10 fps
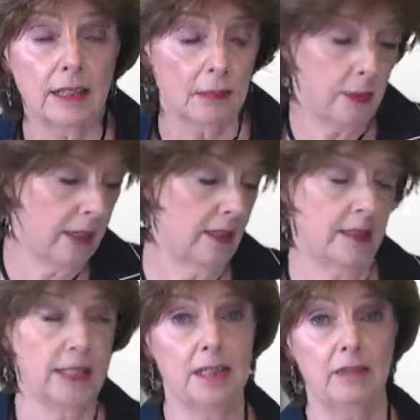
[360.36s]
and the
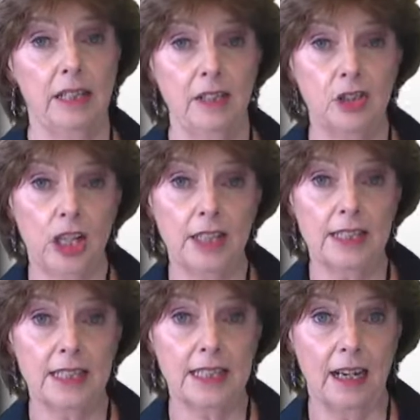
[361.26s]
piglets are in
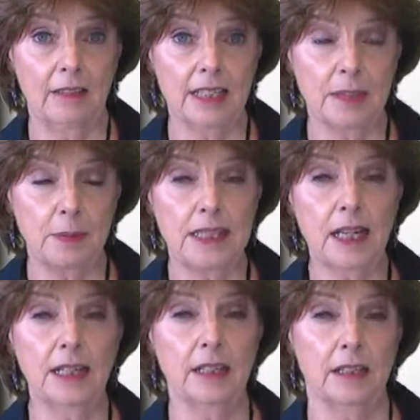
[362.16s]
adjacent areas
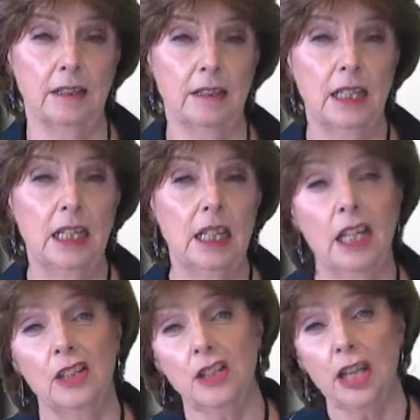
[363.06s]
beside her,
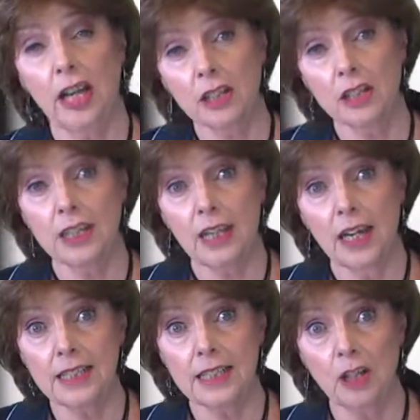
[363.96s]
and she actually
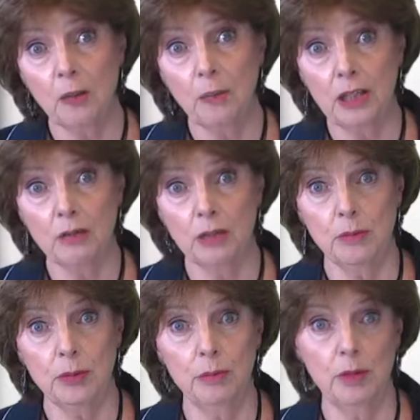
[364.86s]
hasn't got much
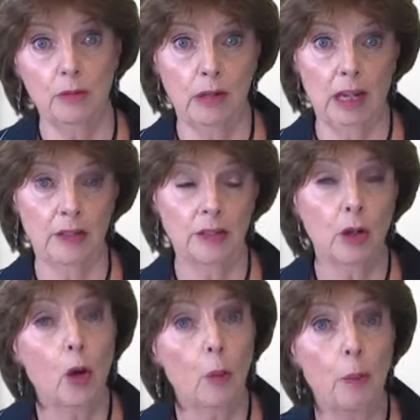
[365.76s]
room to move around
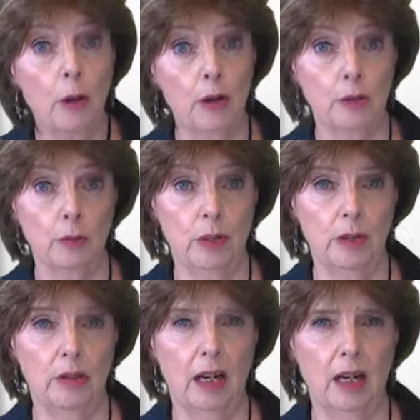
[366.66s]
or bond with
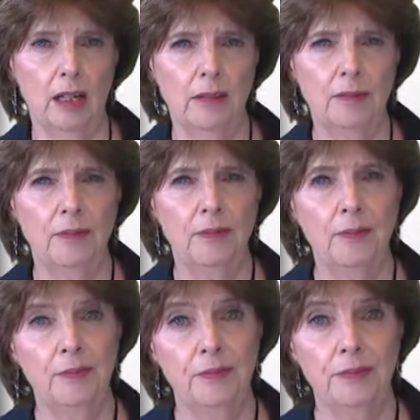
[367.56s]
her young.
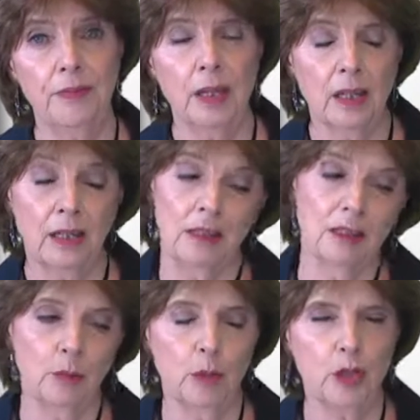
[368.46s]

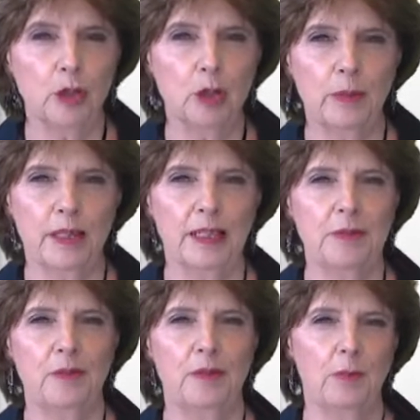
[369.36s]
We should all be
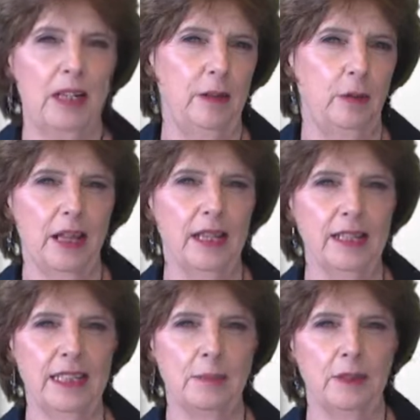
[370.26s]
familiar with that
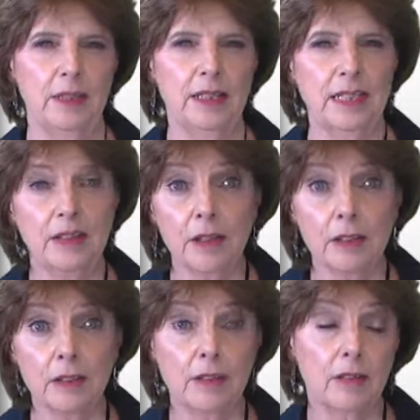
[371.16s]
experience, even
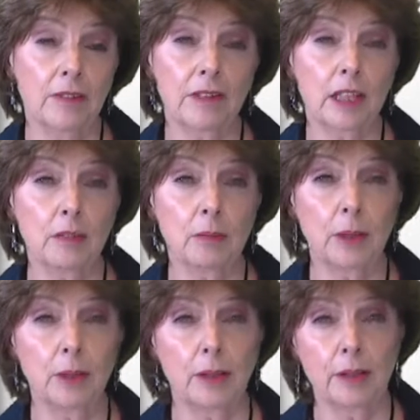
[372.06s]
those who haven't given
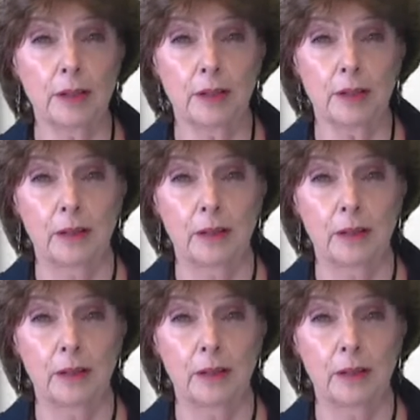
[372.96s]
birth.